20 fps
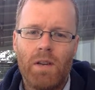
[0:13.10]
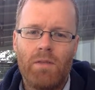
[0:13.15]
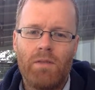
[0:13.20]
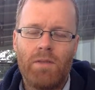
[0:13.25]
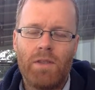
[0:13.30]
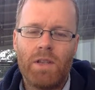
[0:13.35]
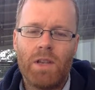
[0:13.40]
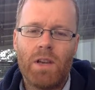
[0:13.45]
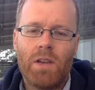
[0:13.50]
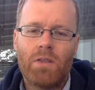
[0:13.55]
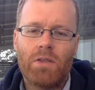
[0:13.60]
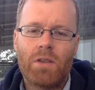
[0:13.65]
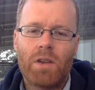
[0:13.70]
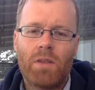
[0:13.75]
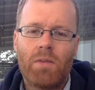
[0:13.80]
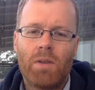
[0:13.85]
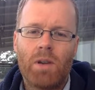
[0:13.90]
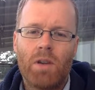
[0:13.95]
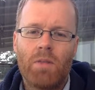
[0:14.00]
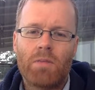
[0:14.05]
videos
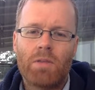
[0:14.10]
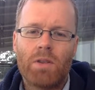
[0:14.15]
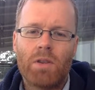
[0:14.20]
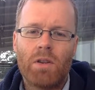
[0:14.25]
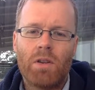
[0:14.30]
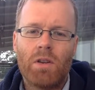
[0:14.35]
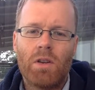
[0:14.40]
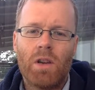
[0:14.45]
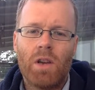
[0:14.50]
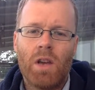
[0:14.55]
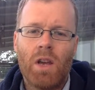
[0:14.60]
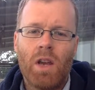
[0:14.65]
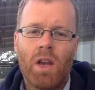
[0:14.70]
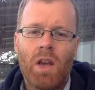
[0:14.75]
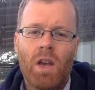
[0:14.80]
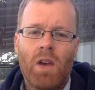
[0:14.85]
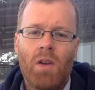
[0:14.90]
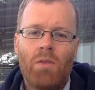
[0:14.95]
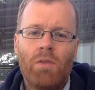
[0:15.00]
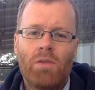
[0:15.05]
coming up soon,
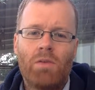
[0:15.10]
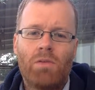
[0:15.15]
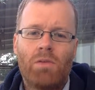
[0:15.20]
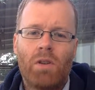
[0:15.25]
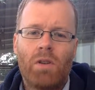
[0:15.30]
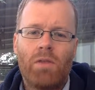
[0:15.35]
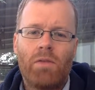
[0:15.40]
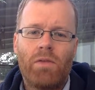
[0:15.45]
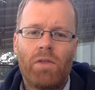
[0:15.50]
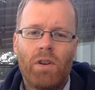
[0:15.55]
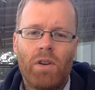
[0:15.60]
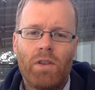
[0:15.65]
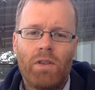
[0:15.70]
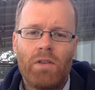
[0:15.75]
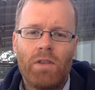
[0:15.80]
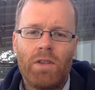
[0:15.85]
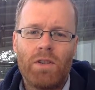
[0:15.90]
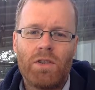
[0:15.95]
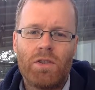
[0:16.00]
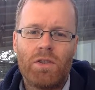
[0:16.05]
which will go further
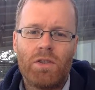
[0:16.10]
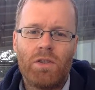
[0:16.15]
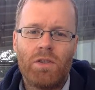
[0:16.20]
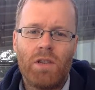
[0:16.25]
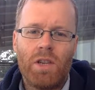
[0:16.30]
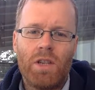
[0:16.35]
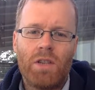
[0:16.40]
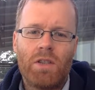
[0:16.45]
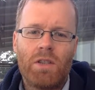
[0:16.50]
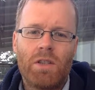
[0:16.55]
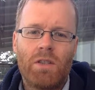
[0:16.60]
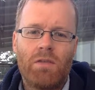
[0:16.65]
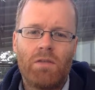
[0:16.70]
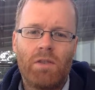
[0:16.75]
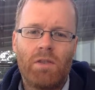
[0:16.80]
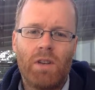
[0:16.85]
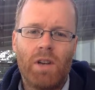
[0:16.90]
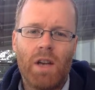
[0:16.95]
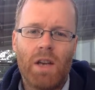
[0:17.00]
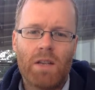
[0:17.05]
into each
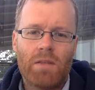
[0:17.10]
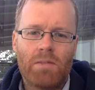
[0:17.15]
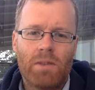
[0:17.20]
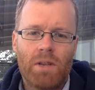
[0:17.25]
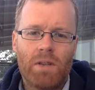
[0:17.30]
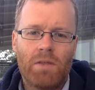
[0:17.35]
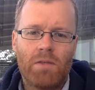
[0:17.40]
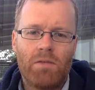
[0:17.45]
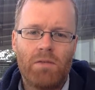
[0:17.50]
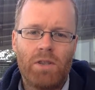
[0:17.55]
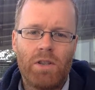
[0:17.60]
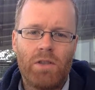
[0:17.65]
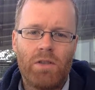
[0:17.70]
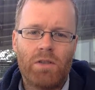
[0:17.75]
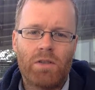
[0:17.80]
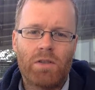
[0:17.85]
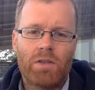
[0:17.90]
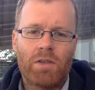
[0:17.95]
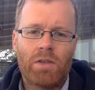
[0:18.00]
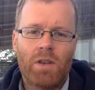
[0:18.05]
different aspect of
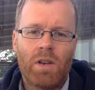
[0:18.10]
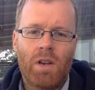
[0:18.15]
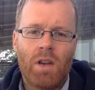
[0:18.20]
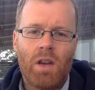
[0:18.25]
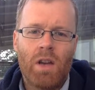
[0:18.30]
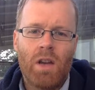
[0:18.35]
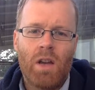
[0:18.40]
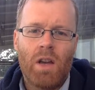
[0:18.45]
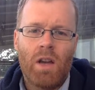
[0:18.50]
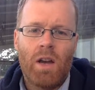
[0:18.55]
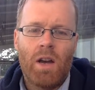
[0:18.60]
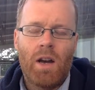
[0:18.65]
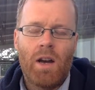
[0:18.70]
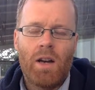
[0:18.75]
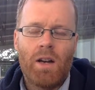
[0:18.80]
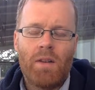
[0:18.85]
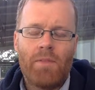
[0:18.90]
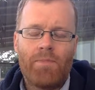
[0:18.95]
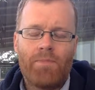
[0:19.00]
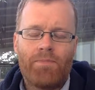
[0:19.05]
redox.
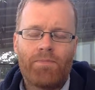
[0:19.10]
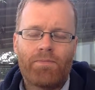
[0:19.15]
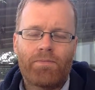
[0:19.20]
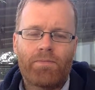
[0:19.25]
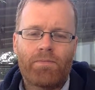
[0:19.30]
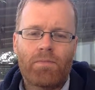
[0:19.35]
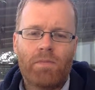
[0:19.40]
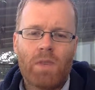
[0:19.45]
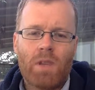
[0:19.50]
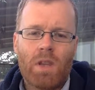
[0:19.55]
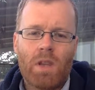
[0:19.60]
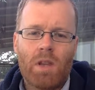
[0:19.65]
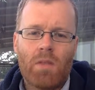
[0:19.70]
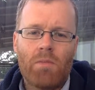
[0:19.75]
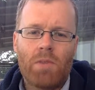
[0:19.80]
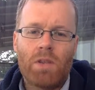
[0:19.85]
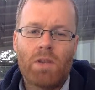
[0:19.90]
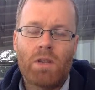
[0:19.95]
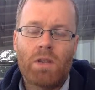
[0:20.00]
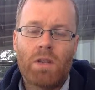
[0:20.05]

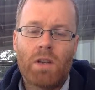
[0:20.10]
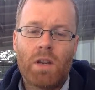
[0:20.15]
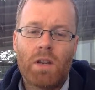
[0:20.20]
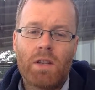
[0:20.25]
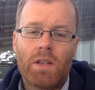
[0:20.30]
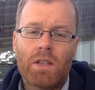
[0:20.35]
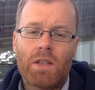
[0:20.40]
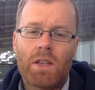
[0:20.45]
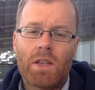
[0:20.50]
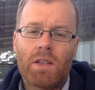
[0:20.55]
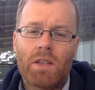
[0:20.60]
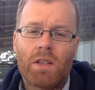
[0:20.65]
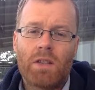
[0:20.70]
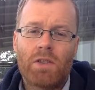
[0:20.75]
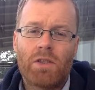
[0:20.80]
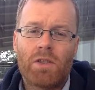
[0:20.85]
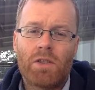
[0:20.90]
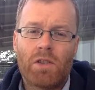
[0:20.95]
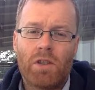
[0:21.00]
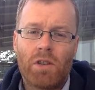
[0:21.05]
But this lesson is
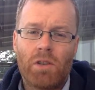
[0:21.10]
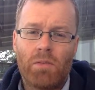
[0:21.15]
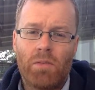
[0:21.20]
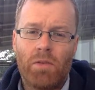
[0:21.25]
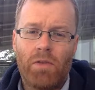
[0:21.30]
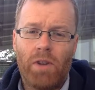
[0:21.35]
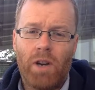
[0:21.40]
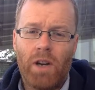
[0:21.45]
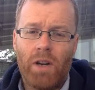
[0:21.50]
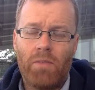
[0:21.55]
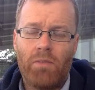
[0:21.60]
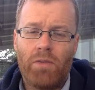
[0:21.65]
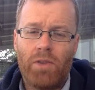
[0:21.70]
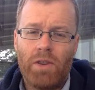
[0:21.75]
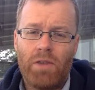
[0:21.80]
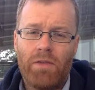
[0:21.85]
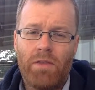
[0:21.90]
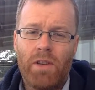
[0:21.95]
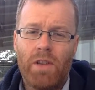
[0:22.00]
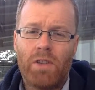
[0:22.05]
just going to provide a
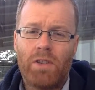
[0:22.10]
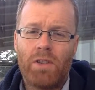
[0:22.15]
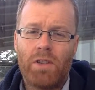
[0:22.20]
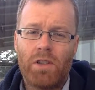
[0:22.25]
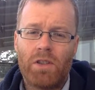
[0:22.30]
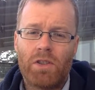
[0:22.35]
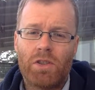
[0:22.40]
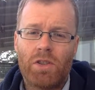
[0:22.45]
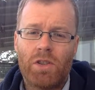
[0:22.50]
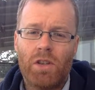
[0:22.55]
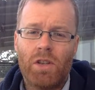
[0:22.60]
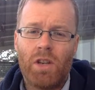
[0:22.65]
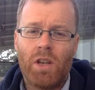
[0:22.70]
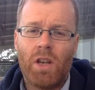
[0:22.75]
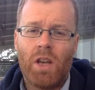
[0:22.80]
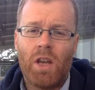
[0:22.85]
brief introduction